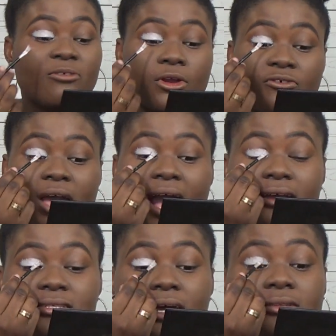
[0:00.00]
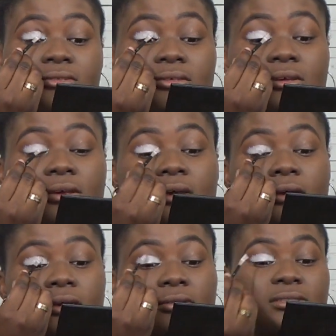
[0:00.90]
they made fun of your accent.
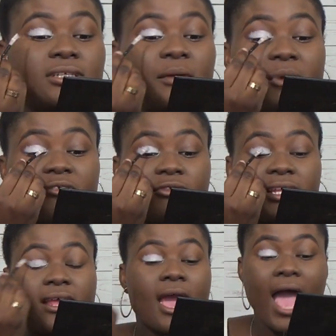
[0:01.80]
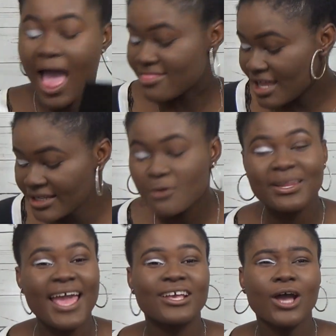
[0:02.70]
And
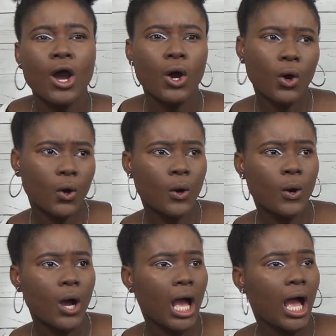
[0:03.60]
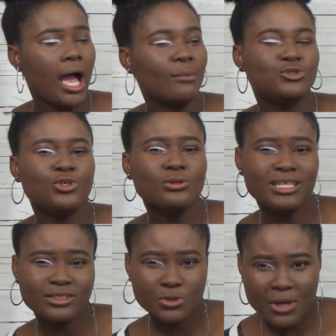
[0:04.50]
then they'll be like, oh, do
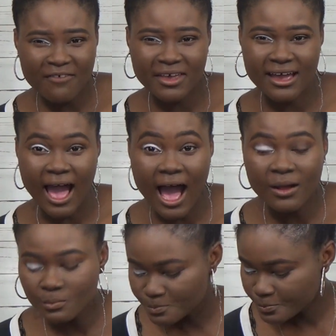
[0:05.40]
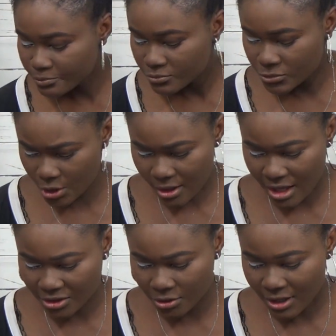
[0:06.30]
you have a car? Do
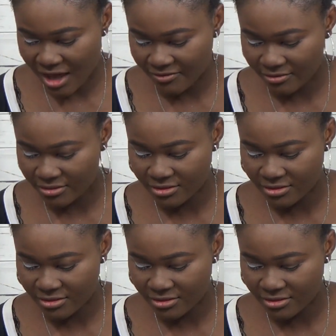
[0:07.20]
you have?